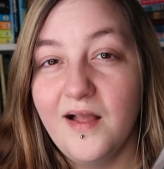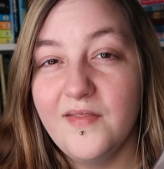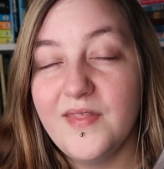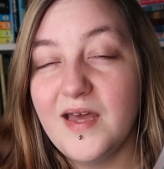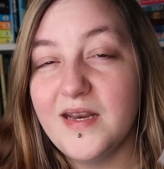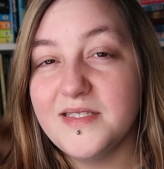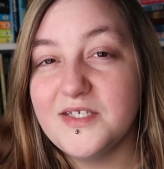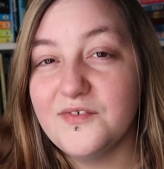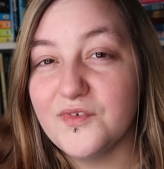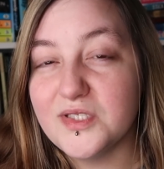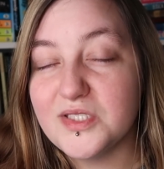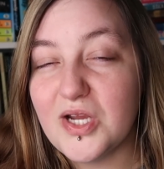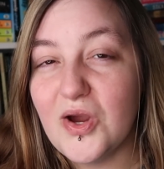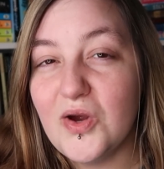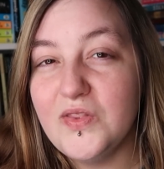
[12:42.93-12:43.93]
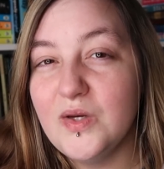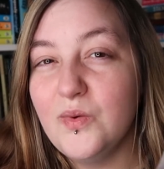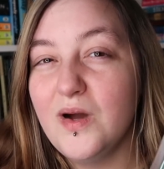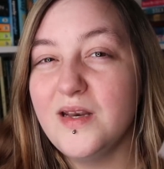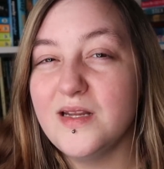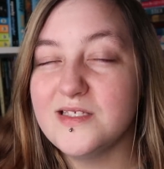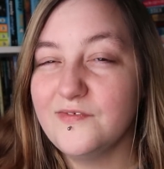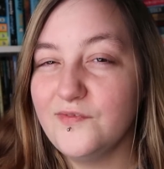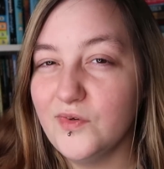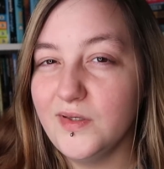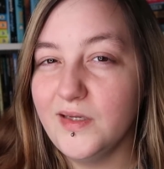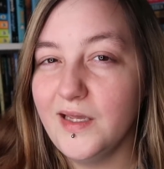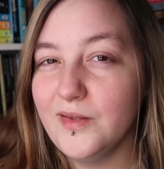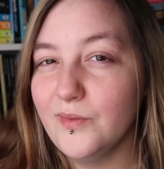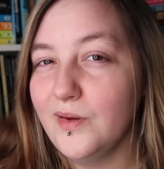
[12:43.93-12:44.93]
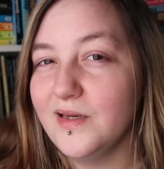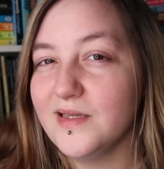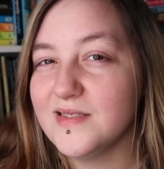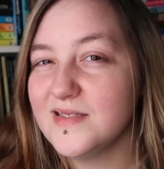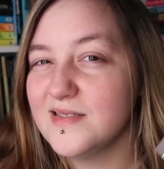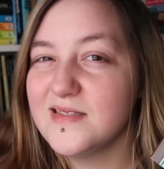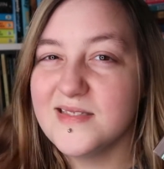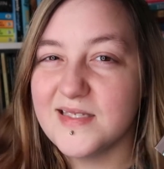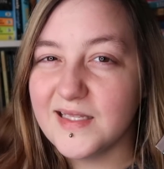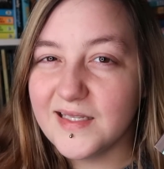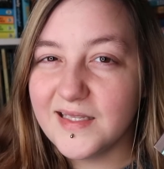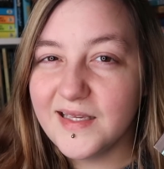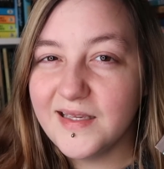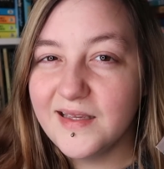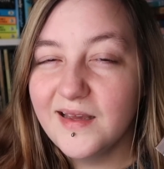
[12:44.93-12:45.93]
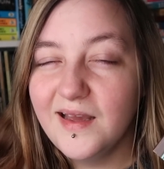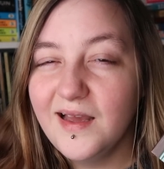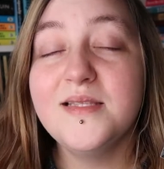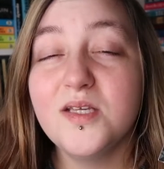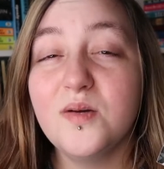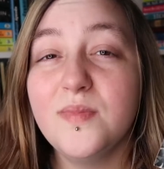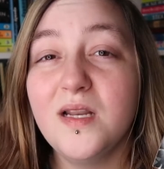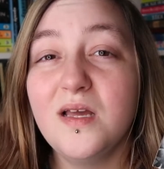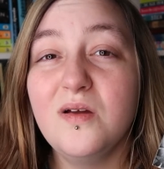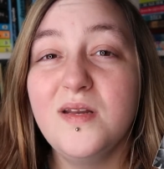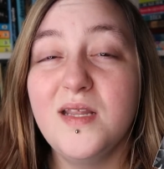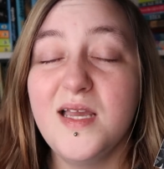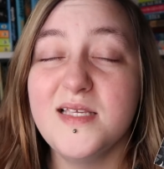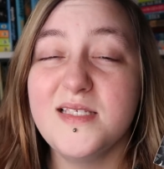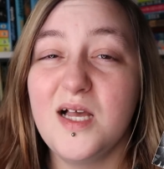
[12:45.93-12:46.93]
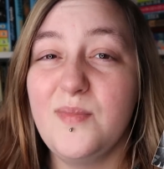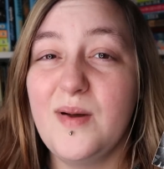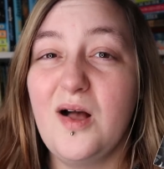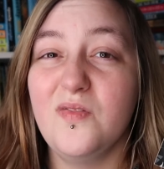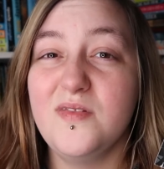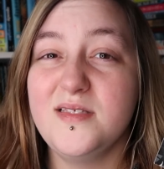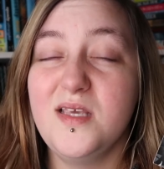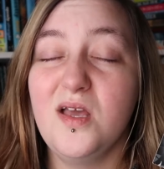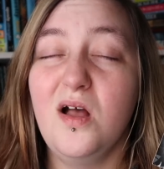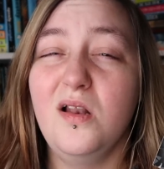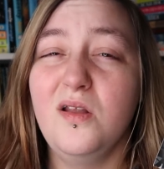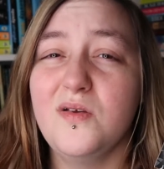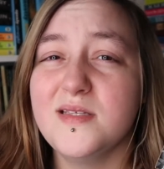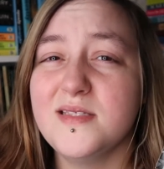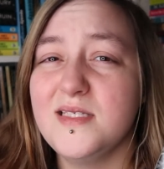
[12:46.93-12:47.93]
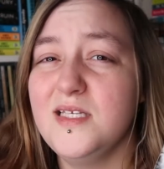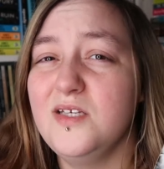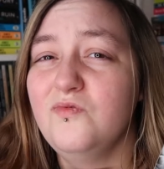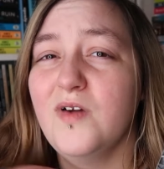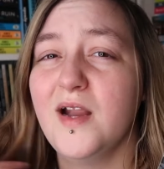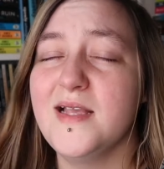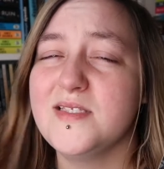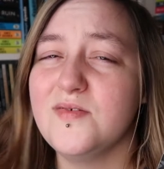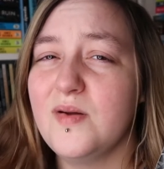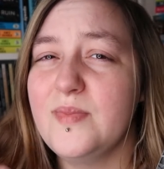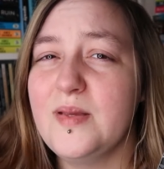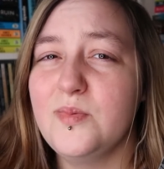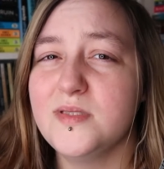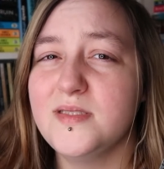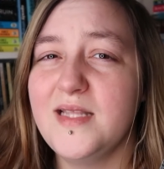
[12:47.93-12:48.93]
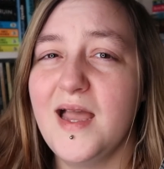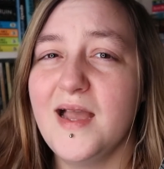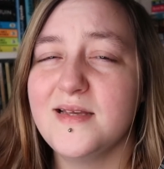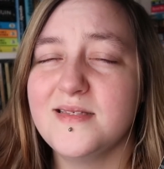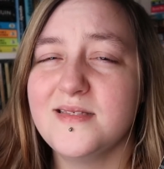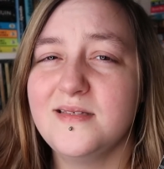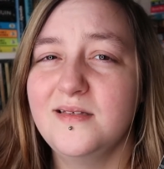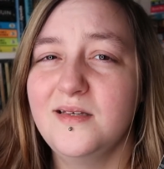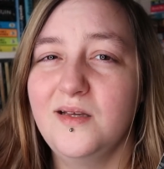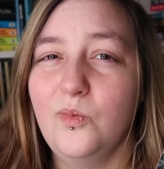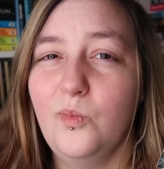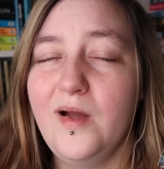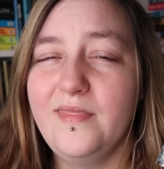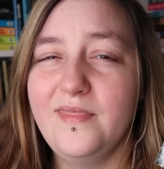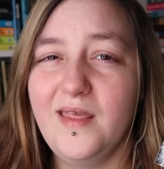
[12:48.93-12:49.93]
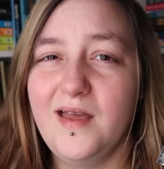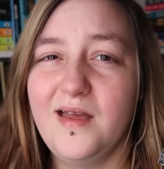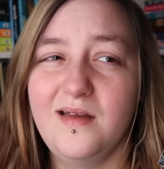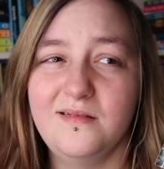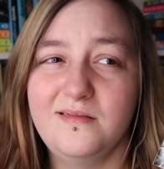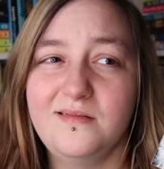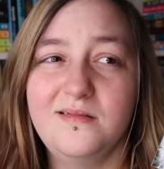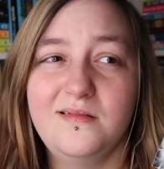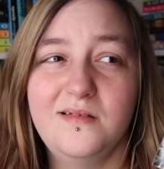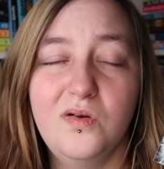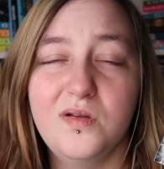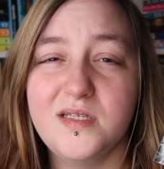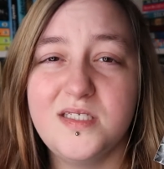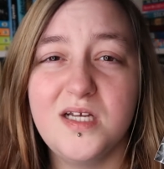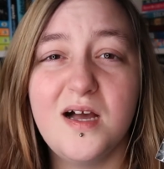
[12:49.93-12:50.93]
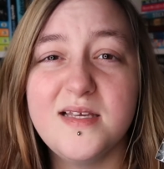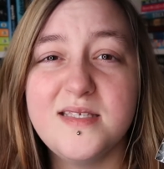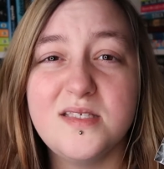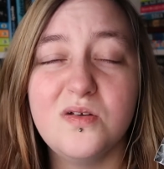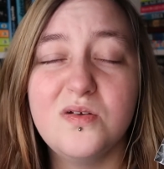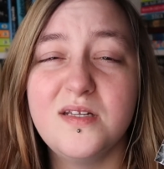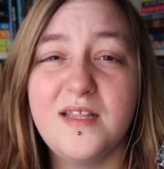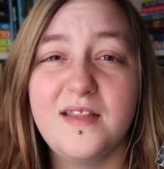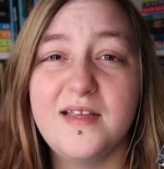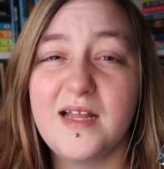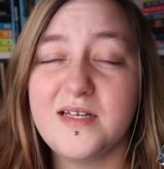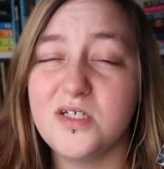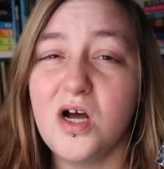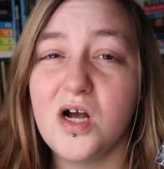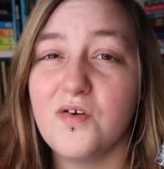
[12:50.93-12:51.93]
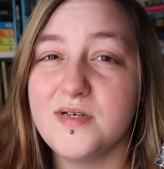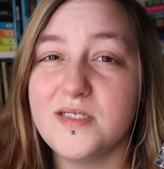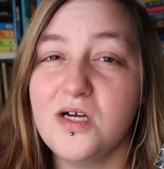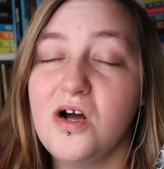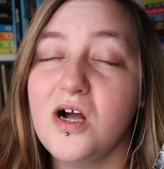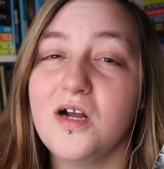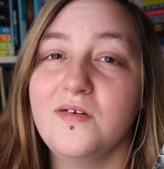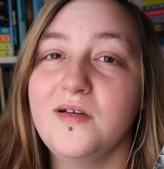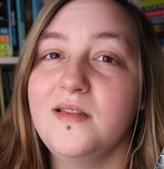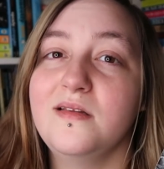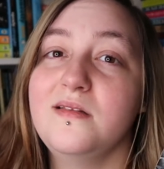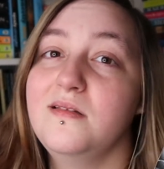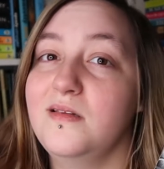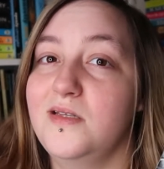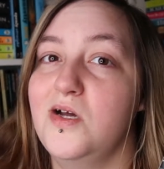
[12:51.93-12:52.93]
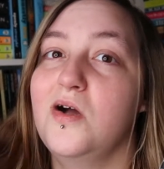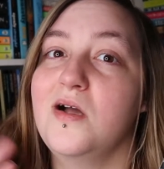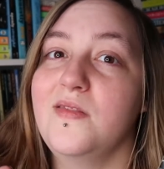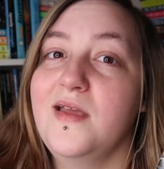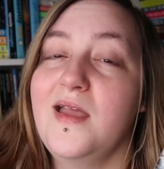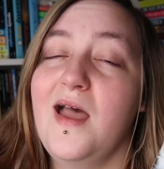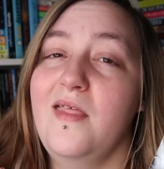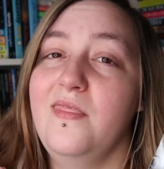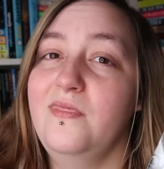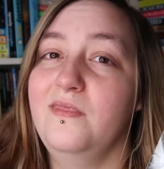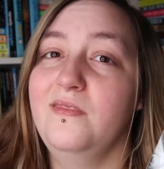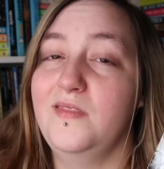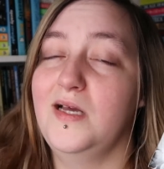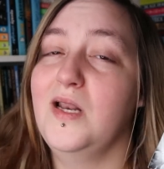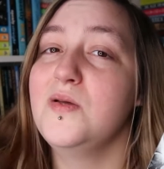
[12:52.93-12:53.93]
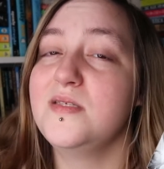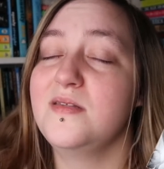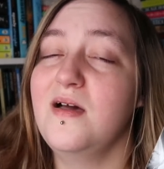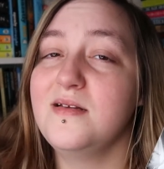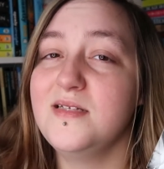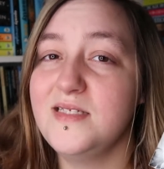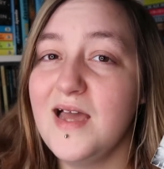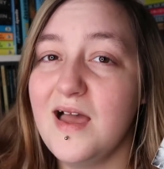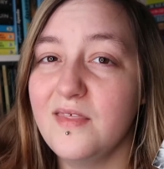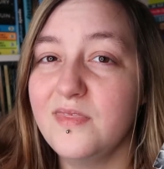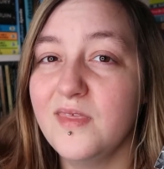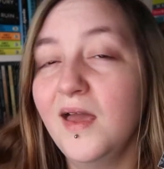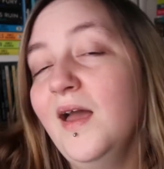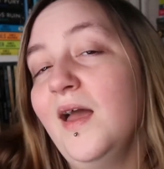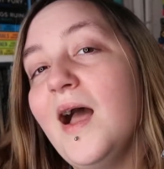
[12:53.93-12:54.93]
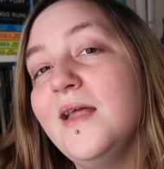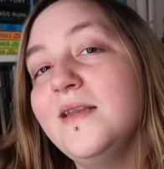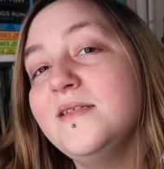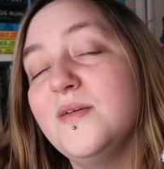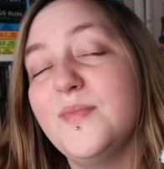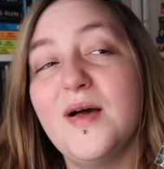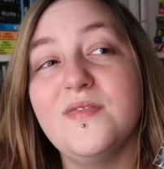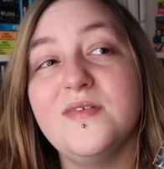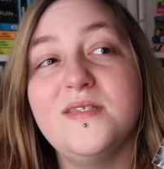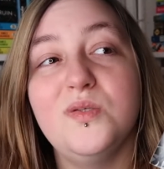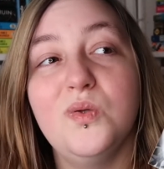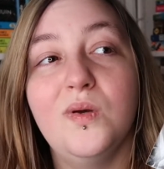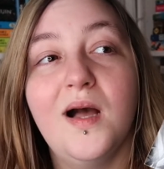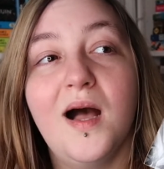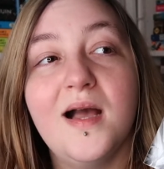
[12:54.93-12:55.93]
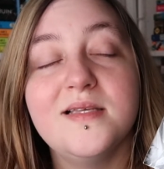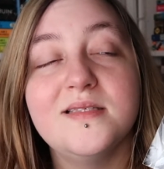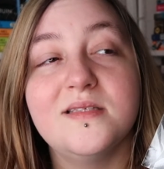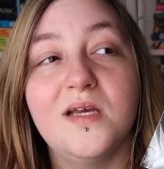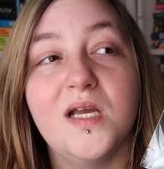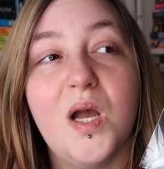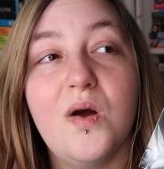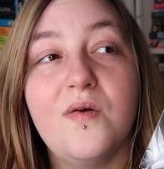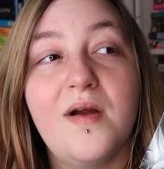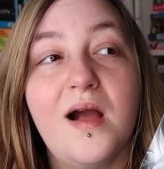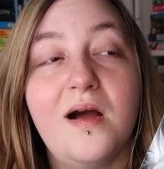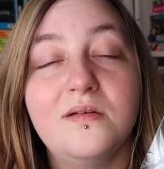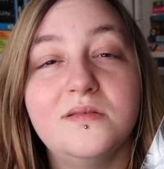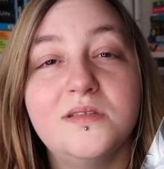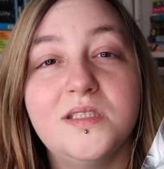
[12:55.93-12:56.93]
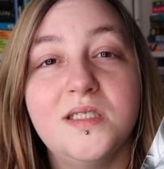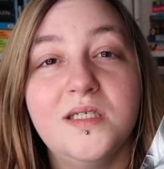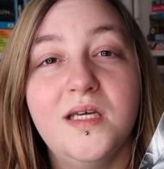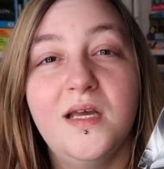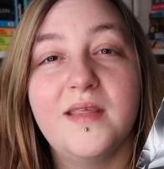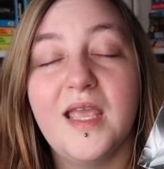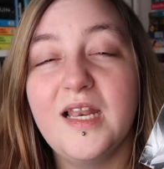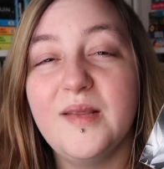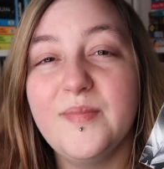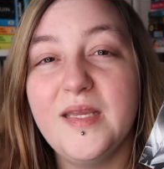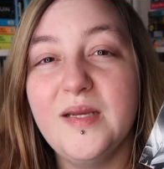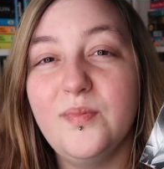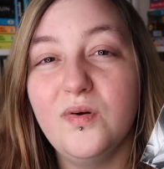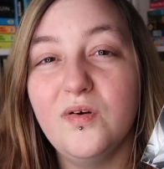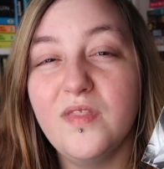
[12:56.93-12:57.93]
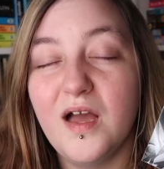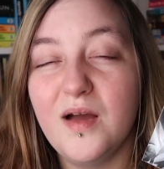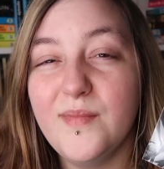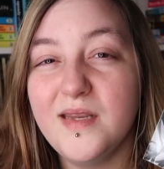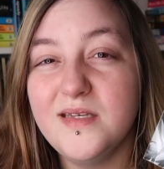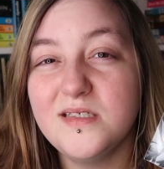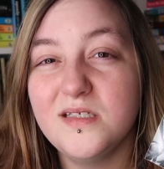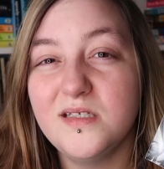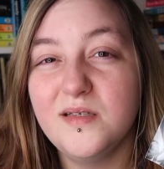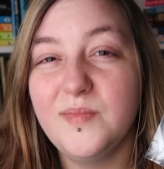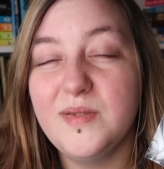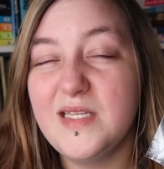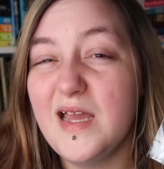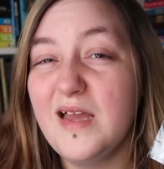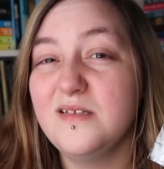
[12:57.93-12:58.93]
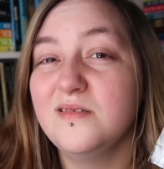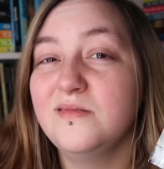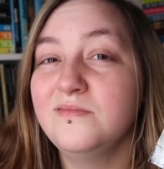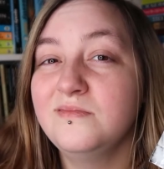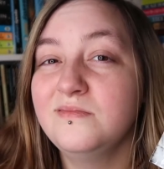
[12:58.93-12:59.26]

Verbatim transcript: They had a different tone, they weren't as funny, they weren't as silly. And Zombie Loan is about this girl who can see rings around people's necks when they're gonna die soon and then they get darker and darker and darker they get, the closer they are to death. And about these two guys that go around killing people that are meant to be dead.